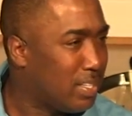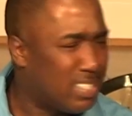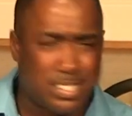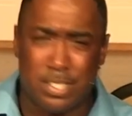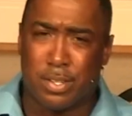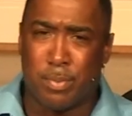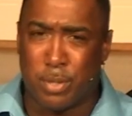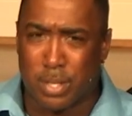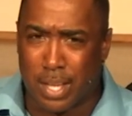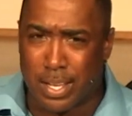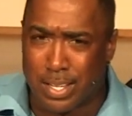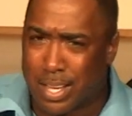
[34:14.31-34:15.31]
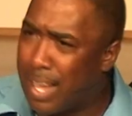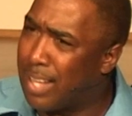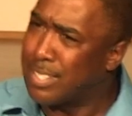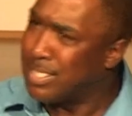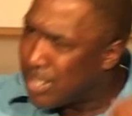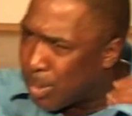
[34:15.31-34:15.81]
to still communicate to
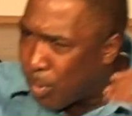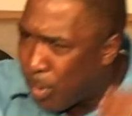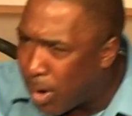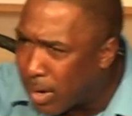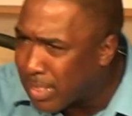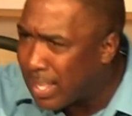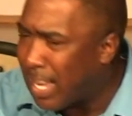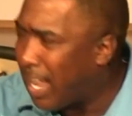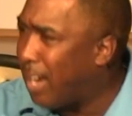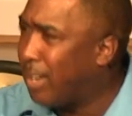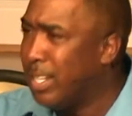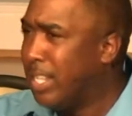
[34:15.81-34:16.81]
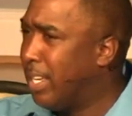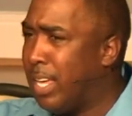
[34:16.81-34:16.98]
God, to still walk that out,